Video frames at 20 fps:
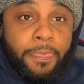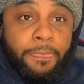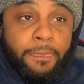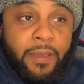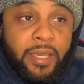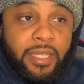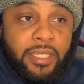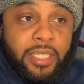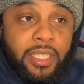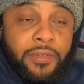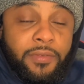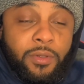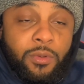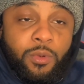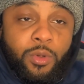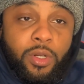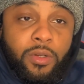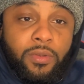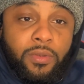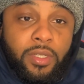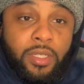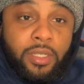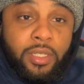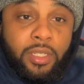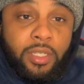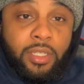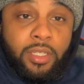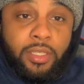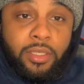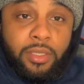Is even
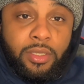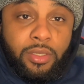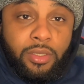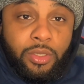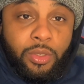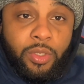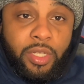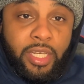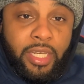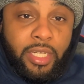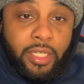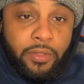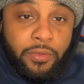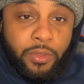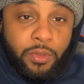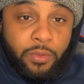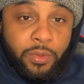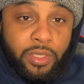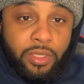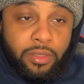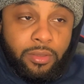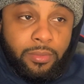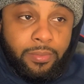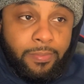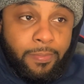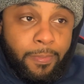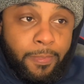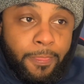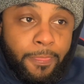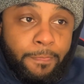worth doing an interview with them.
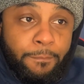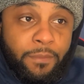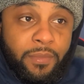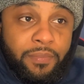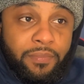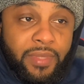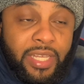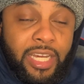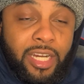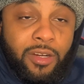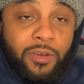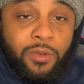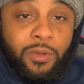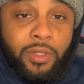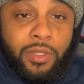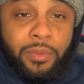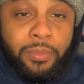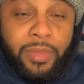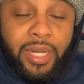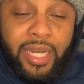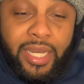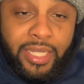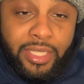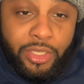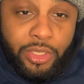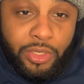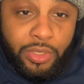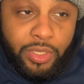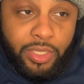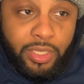Now, in my
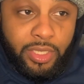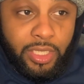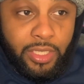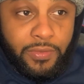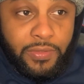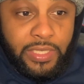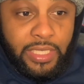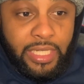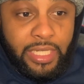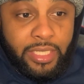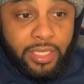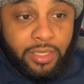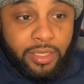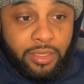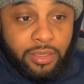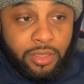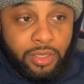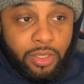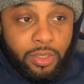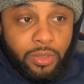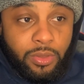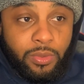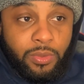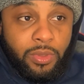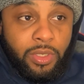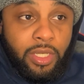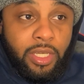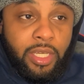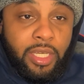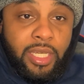industry, GovTech, so
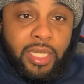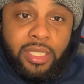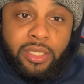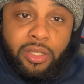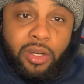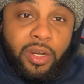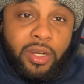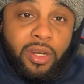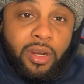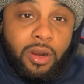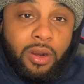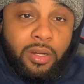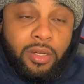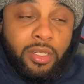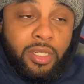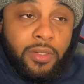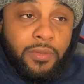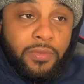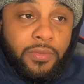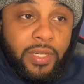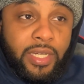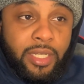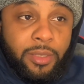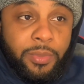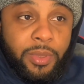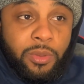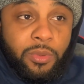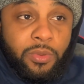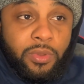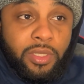it's already hard enough finding
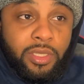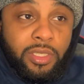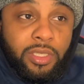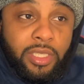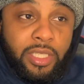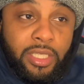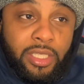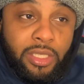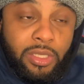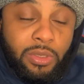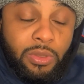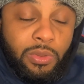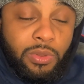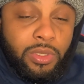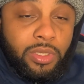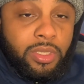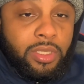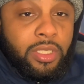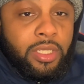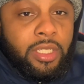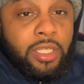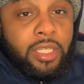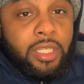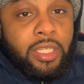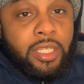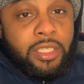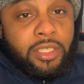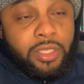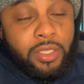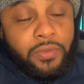people with the skills,
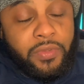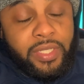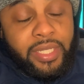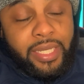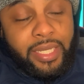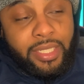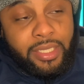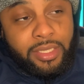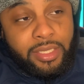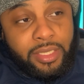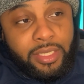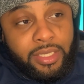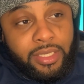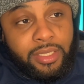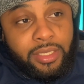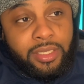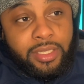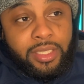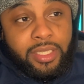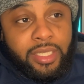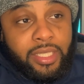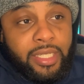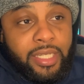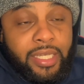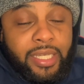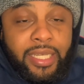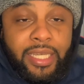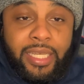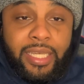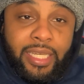certifications,
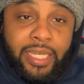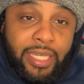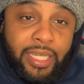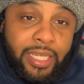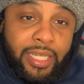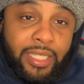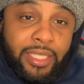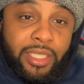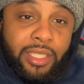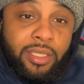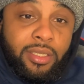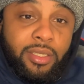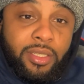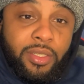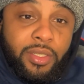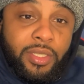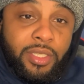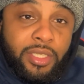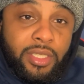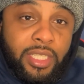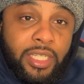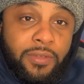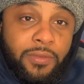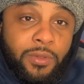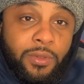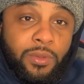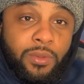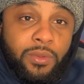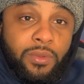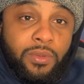and the clearance
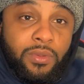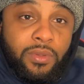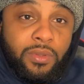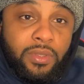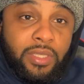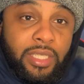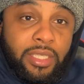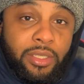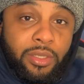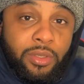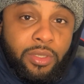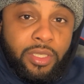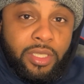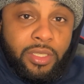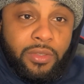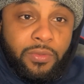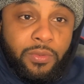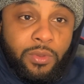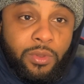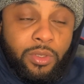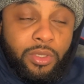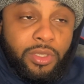level that they're looking for.